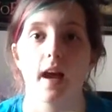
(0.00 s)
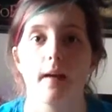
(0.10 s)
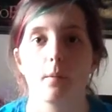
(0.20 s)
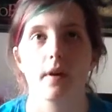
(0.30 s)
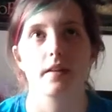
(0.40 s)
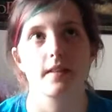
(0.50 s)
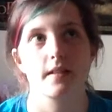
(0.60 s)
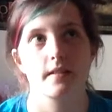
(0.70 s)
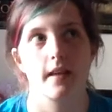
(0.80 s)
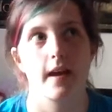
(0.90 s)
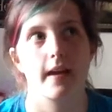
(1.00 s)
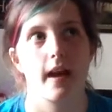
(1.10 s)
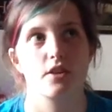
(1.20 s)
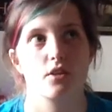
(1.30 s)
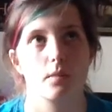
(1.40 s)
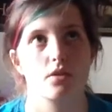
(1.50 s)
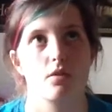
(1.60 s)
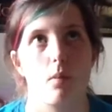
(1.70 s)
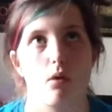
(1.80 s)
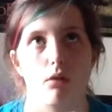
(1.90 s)
and when I say today, I do mean
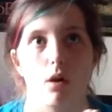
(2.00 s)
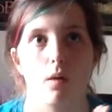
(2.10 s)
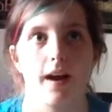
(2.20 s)
tomorrow.